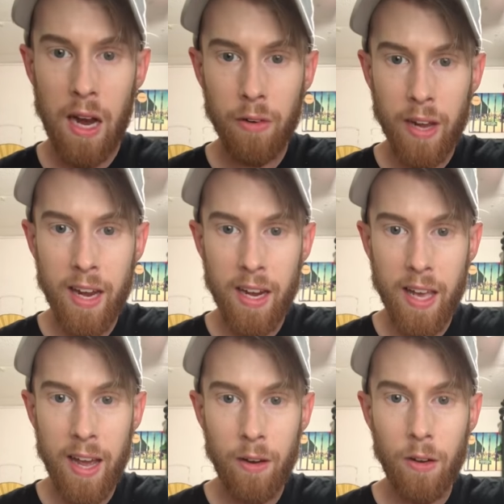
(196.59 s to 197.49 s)
don't know how to
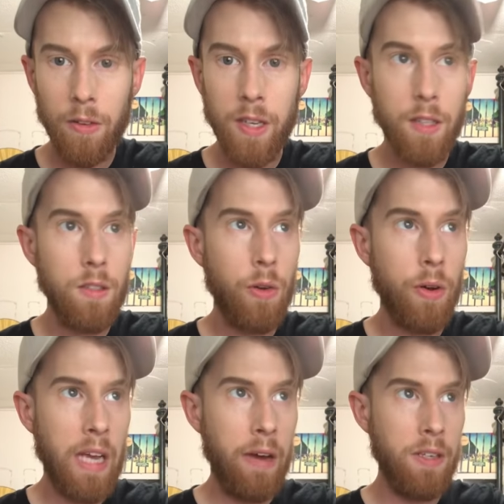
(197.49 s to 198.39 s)
count all this. Do
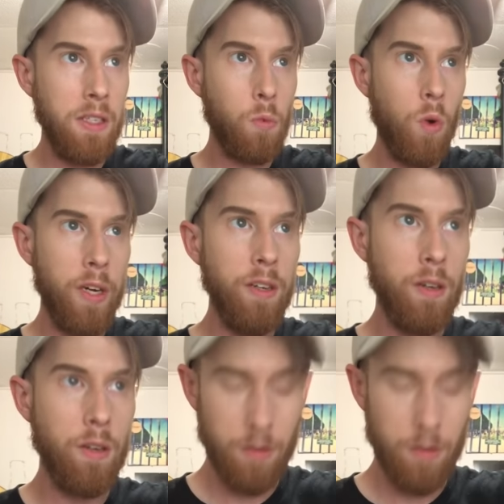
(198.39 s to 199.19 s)
I count it as 1?